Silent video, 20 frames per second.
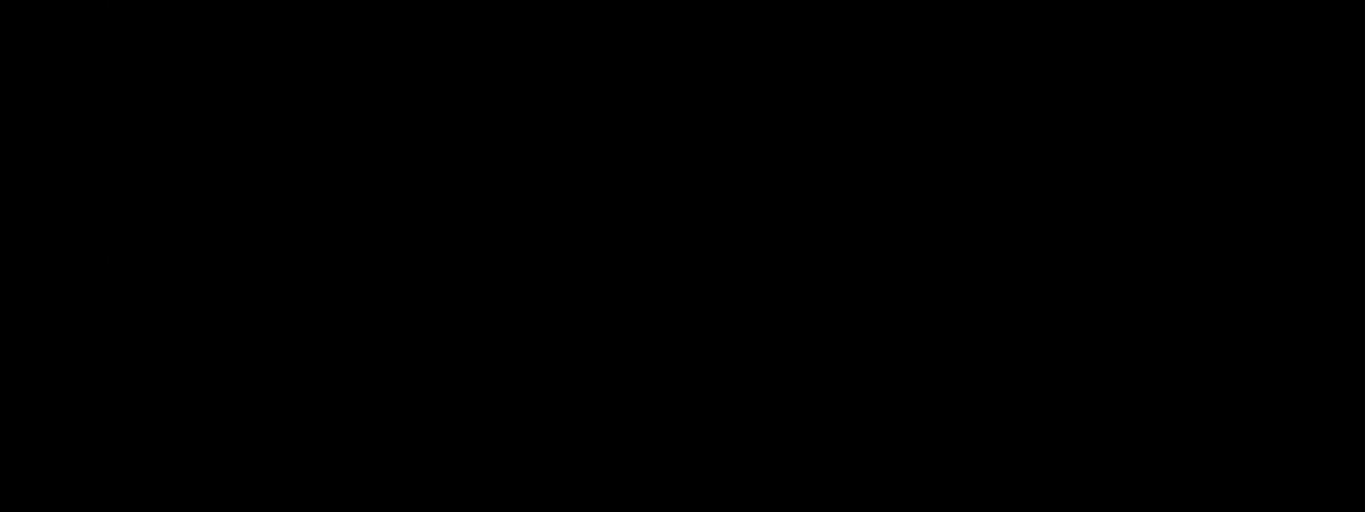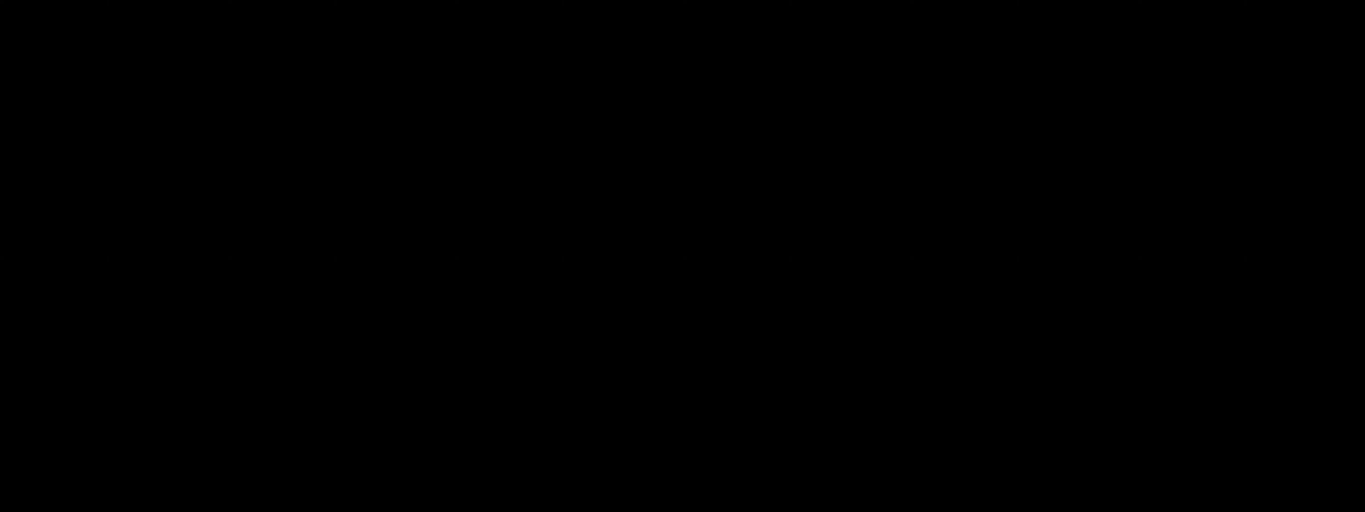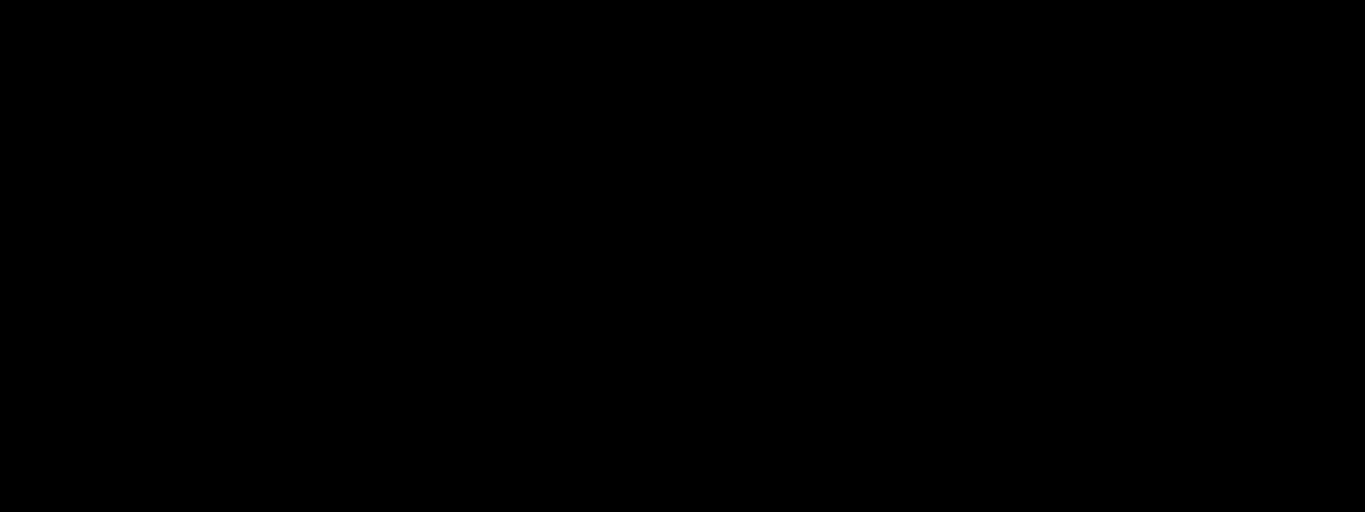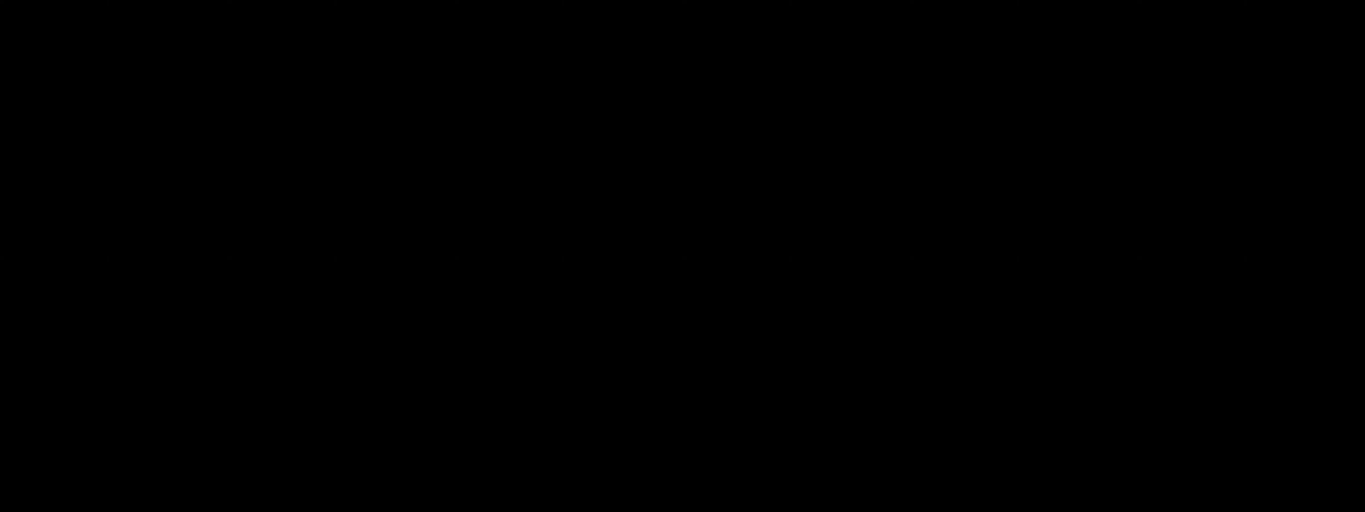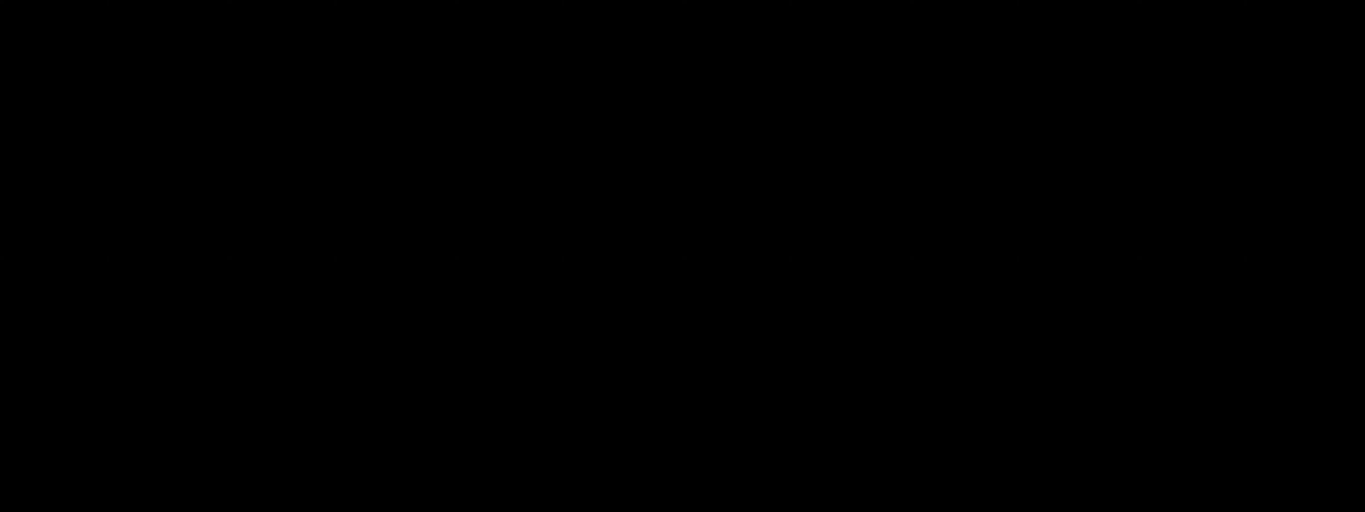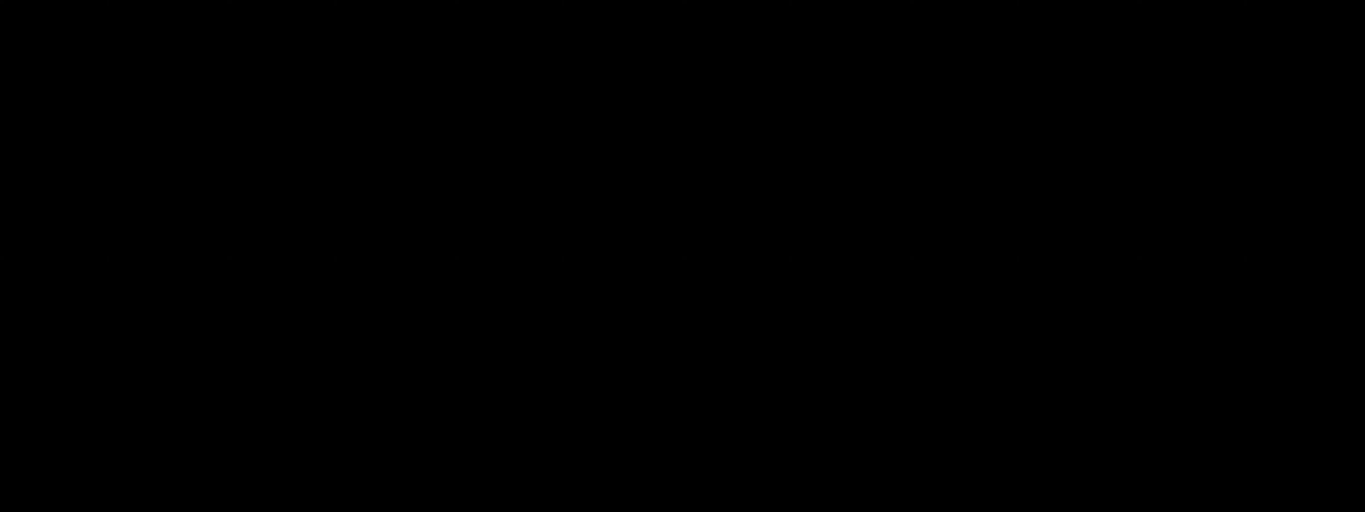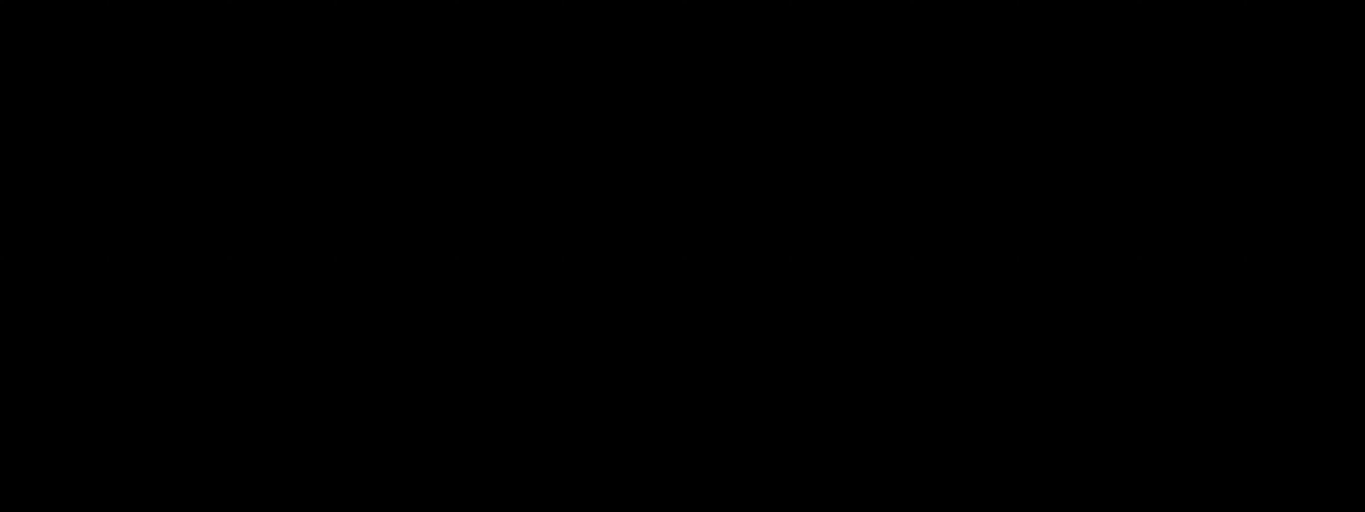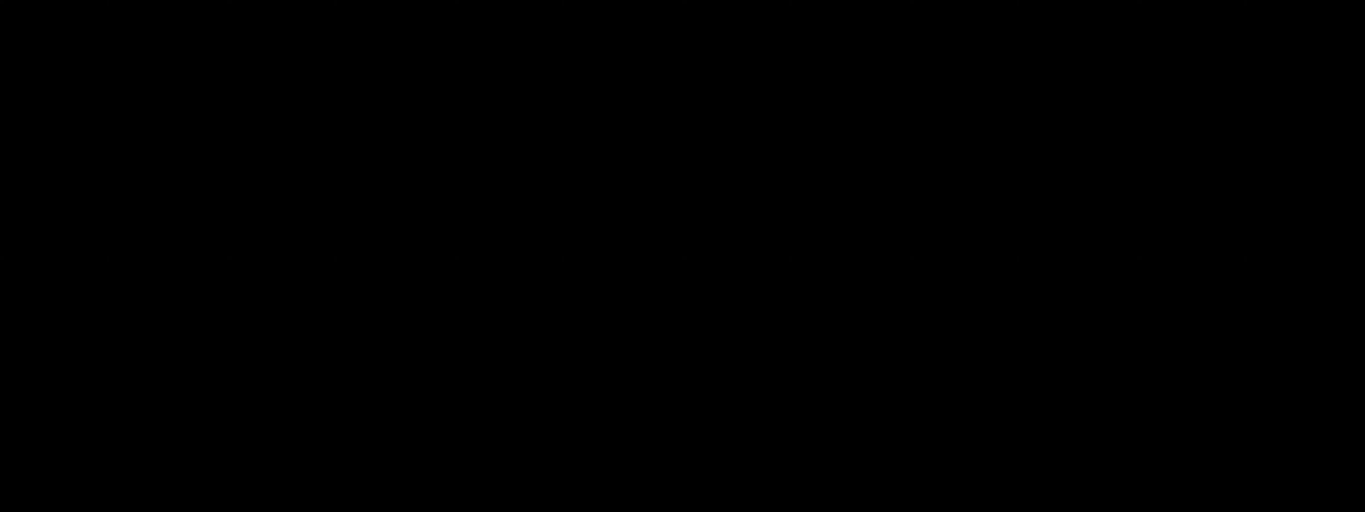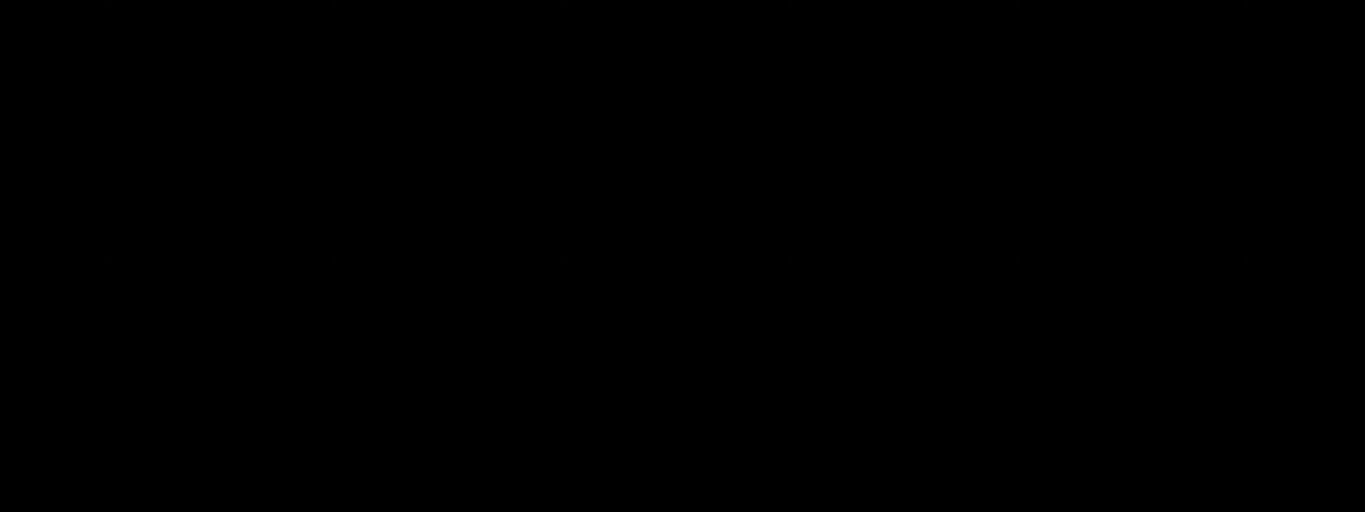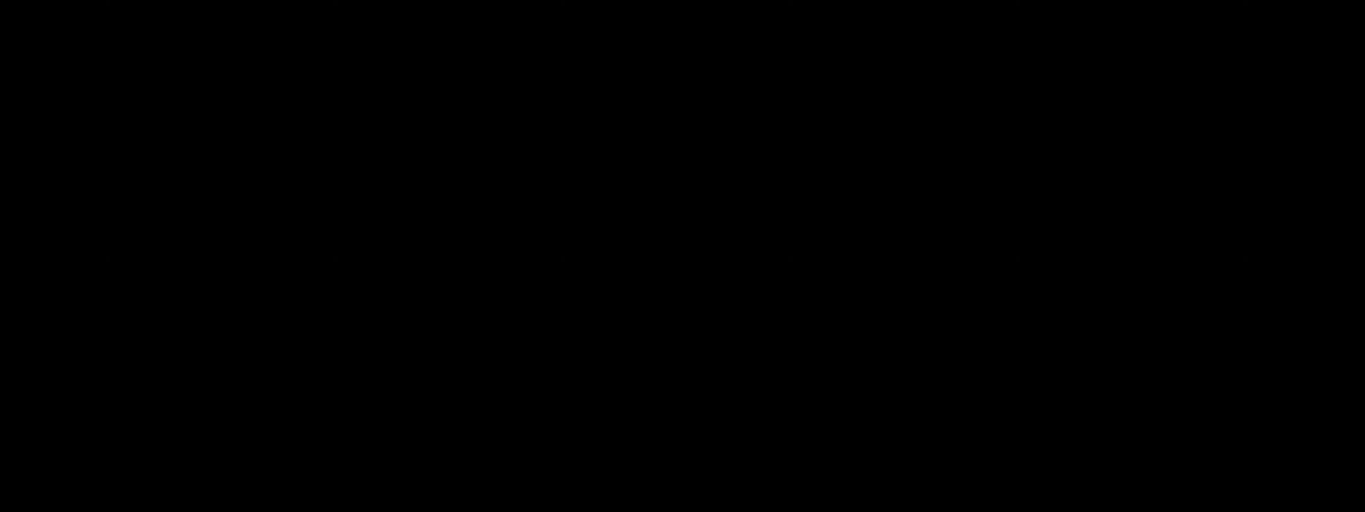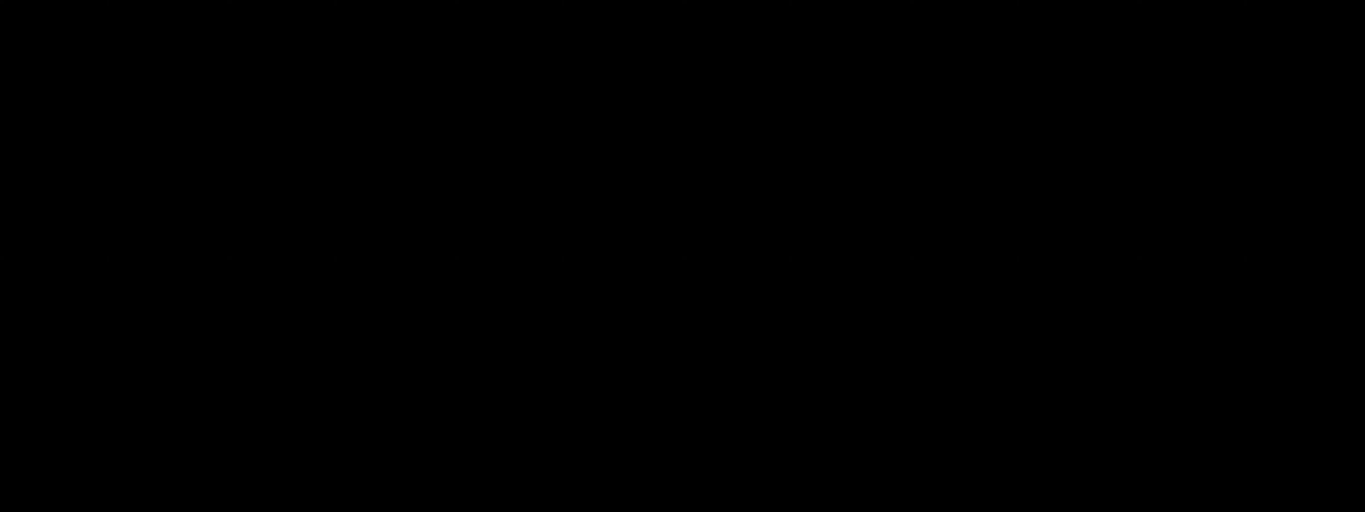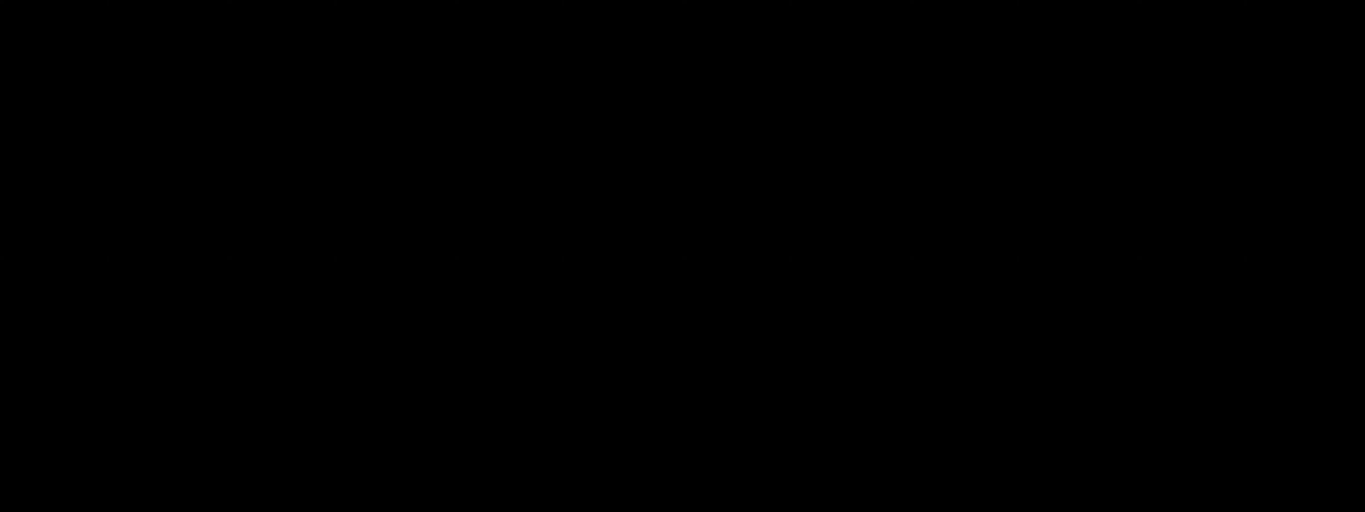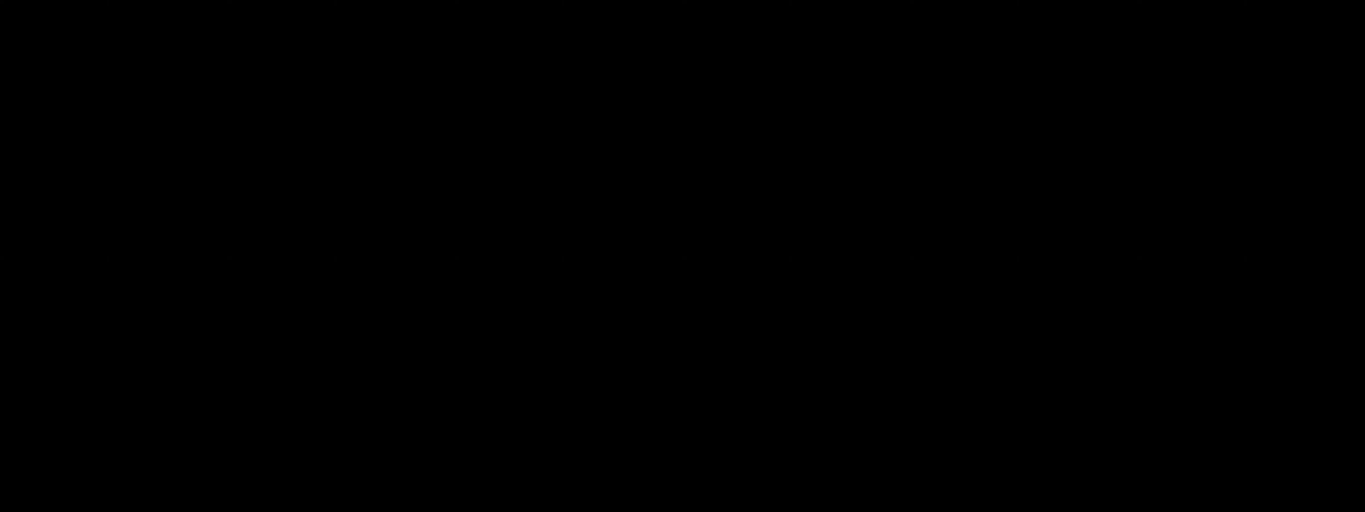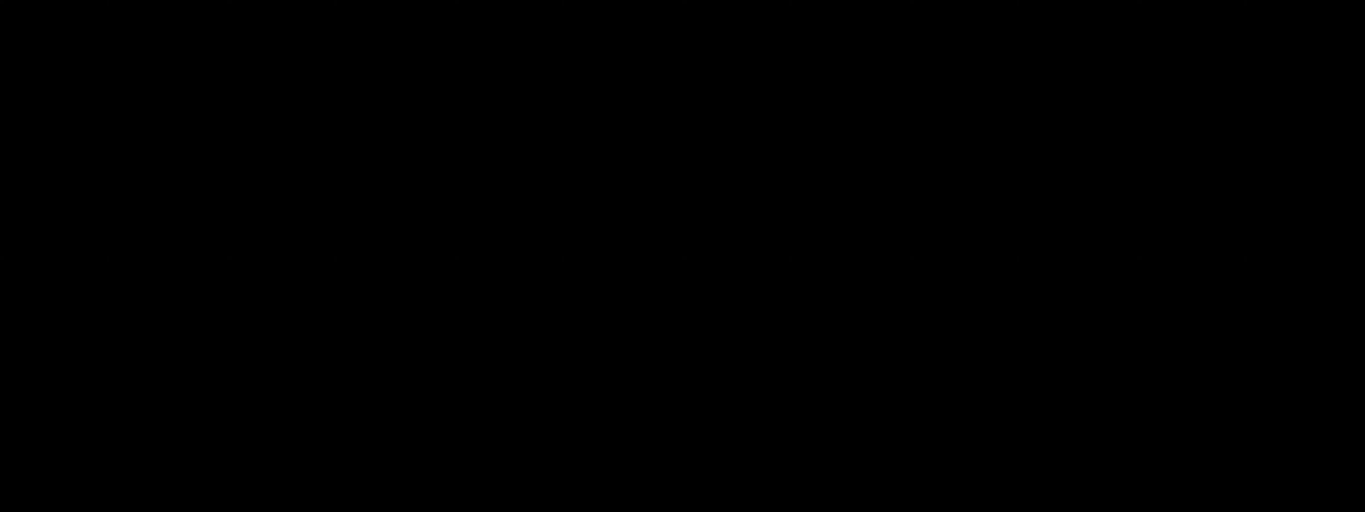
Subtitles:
No face is visible, so there are no lips to read.